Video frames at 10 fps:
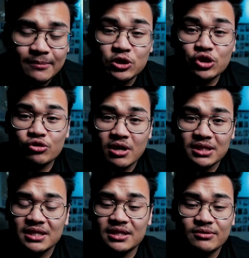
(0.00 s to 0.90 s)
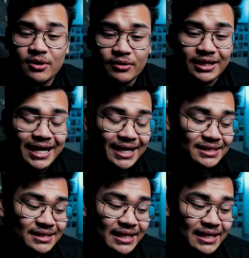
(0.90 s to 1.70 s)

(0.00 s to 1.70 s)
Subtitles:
to obstruct the Ronin-S,